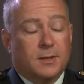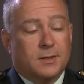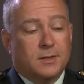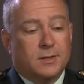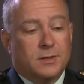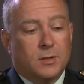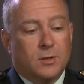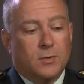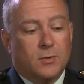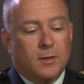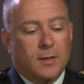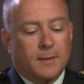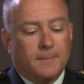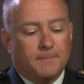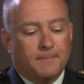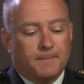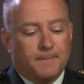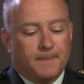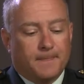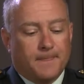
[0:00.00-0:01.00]
So
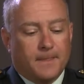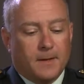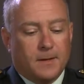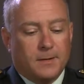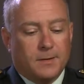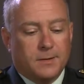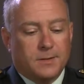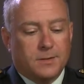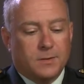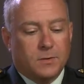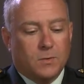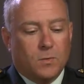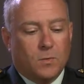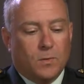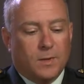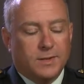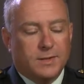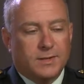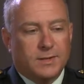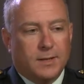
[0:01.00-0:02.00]

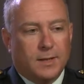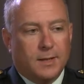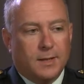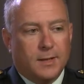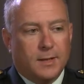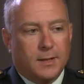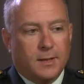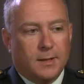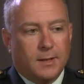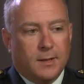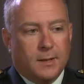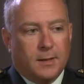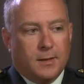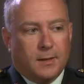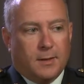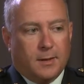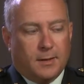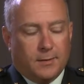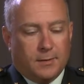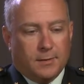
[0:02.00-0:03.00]
once I
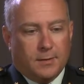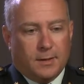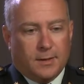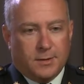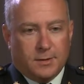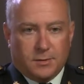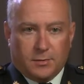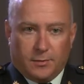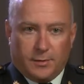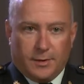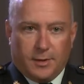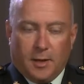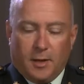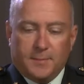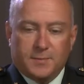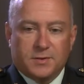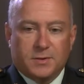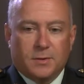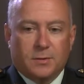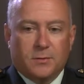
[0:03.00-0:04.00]
told the
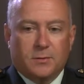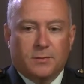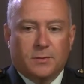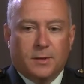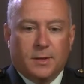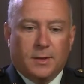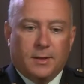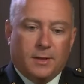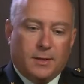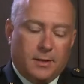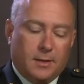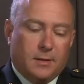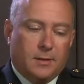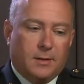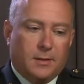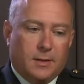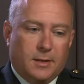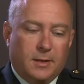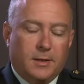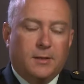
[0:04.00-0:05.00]
OPSO,
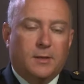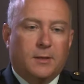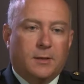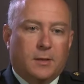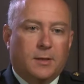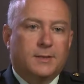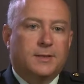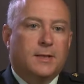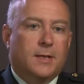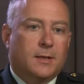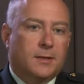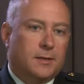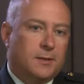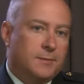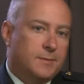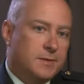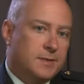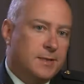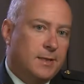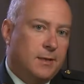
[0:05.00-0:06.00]
he contacted
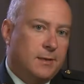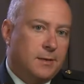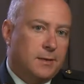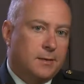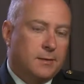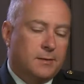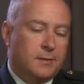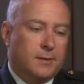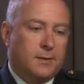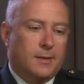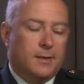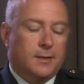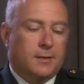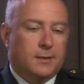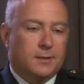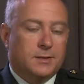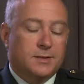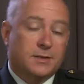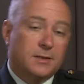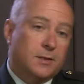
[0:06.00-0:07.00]
the battalion,
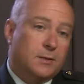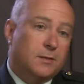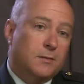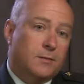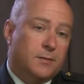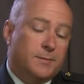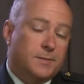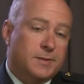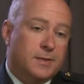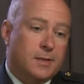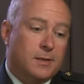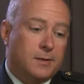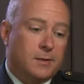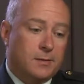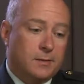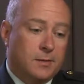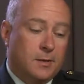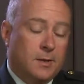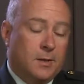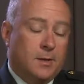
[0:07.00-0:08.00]
and the CO of the
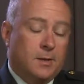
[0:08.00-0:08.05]
battalion